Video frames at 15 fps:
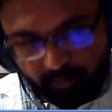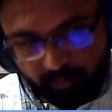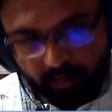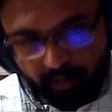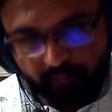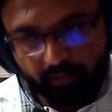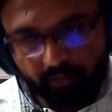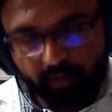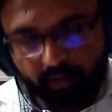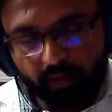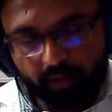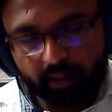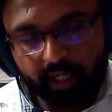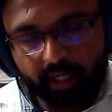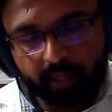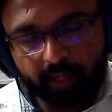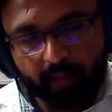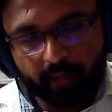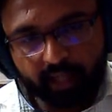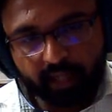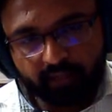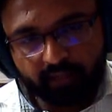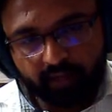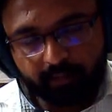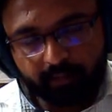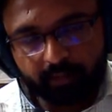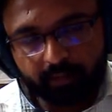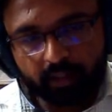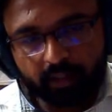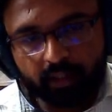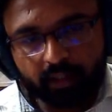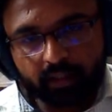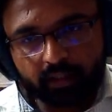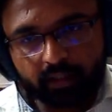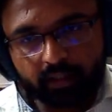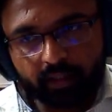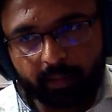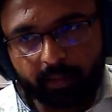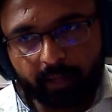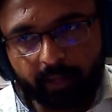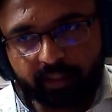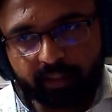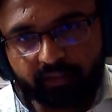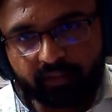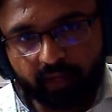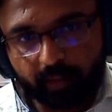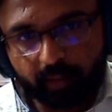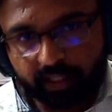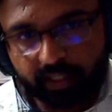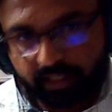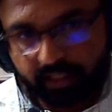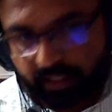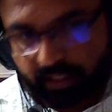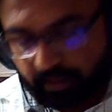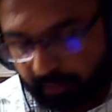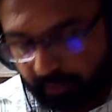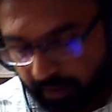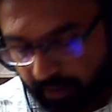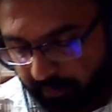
when you're taking back the flame gets disappeared.